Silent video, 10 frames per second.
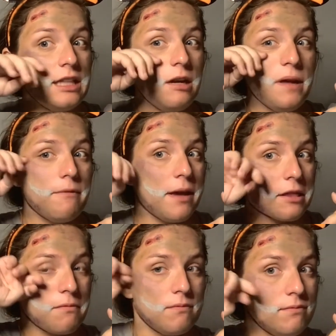and
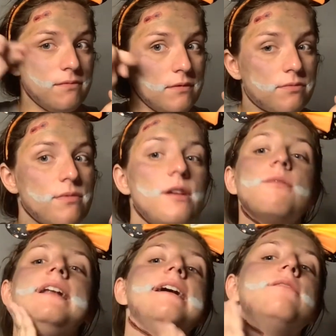then the blue,
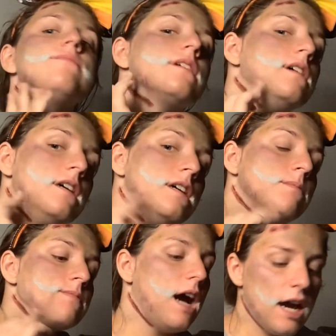and then the purple,